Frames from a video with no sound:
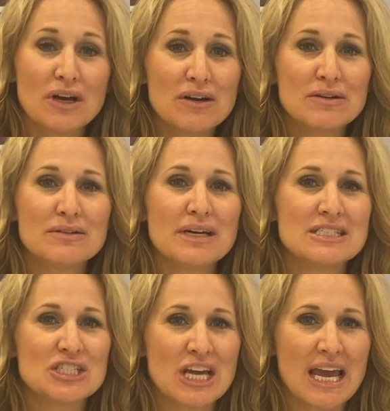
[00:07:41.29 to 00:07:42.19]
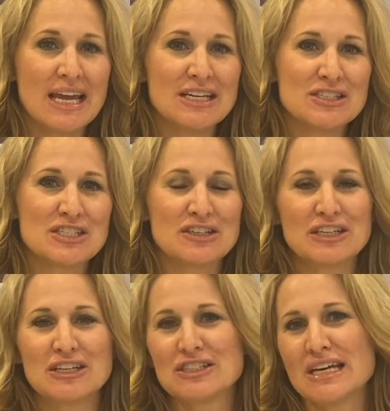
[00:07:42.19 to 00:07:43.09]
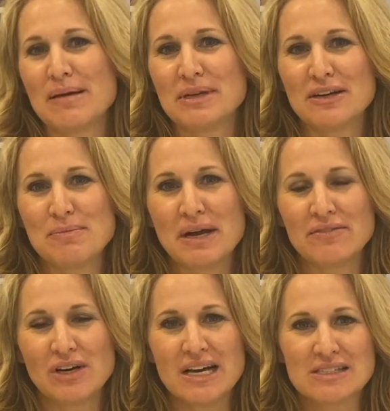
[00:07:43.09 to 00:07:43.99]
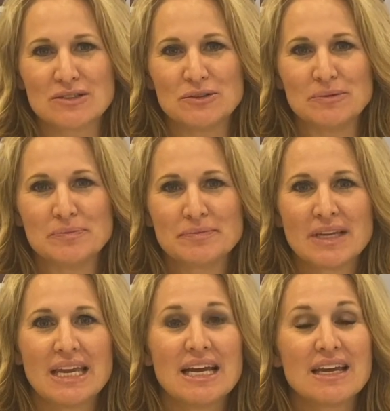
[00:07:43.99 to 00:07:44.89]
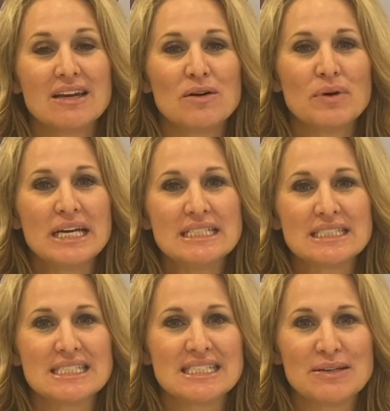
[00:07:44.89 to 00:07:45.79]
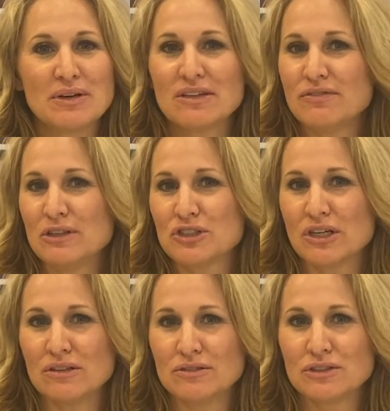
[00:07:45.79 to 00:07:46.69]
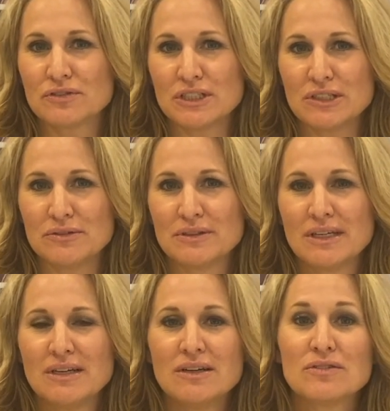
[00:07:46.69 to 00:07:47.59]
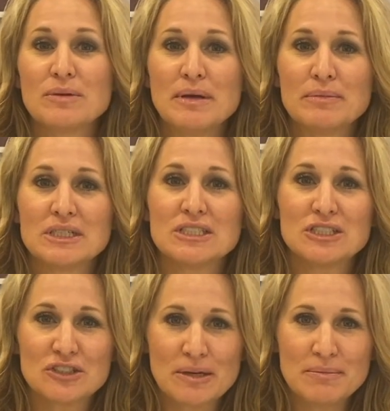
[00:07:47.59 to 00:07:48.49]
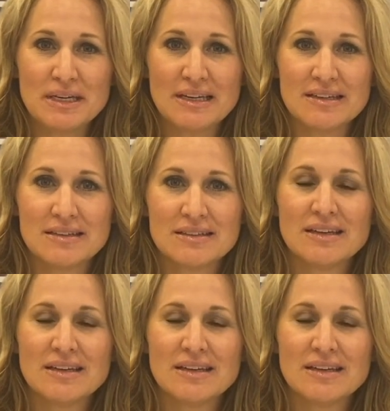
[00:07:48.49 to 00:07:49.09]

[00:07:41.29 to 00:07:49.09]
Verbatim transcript: and change during your time here at Bible High School, and I cannot wait to see what the future holds for you. Remember to dream big,